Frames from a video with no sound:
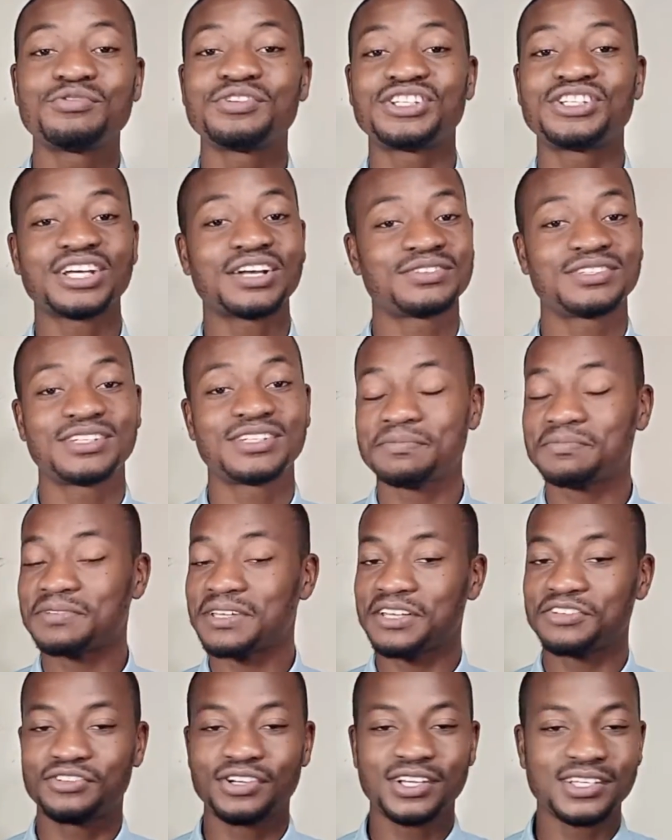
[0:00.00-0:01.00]
If they're
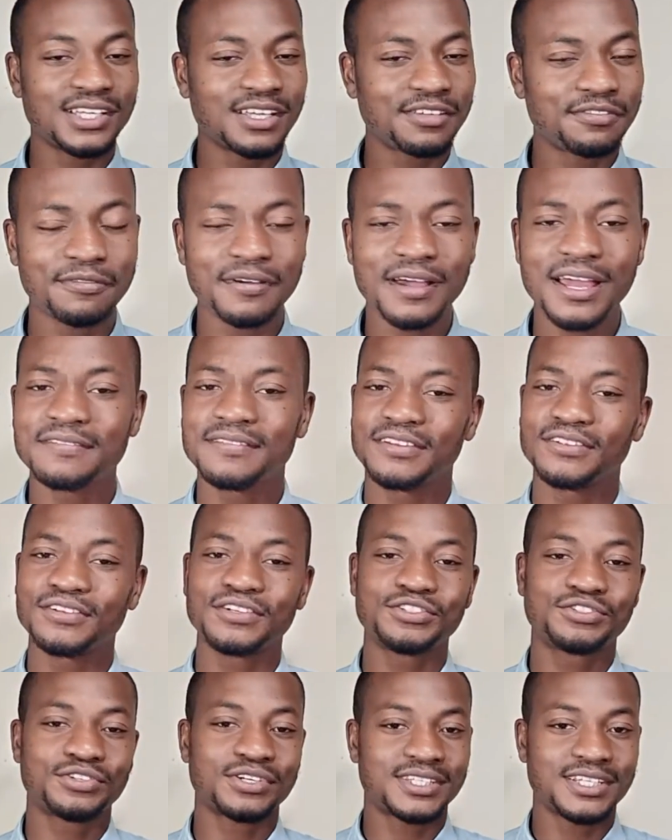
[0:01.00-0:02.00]
interested, fine. They're not
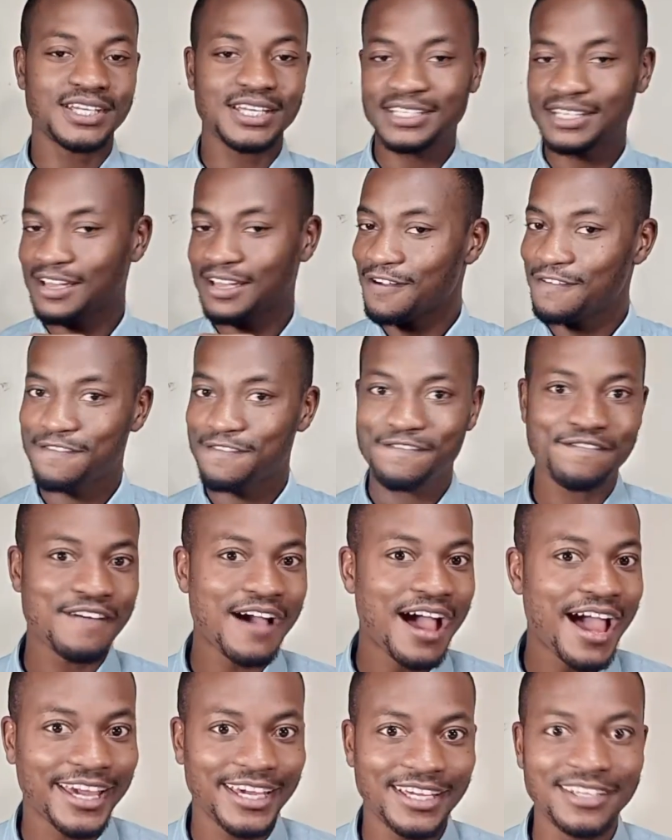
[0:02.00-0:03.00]
interested,
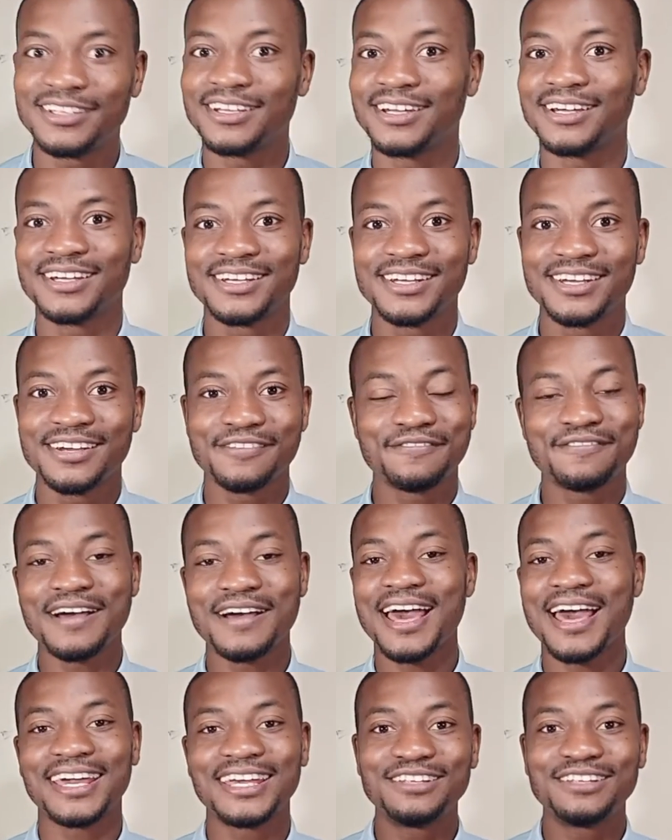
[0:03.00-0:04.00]
fine.
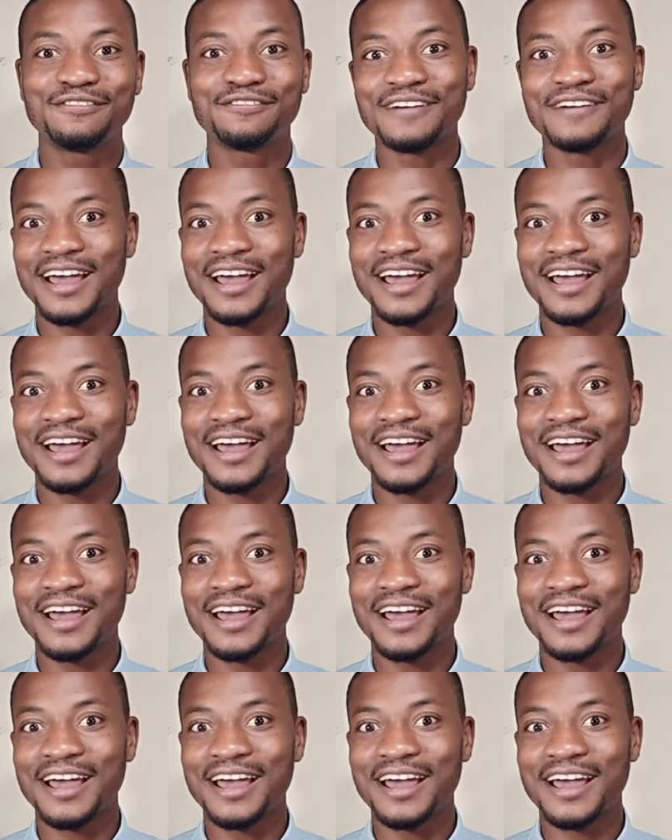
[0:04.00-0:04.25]
Fine.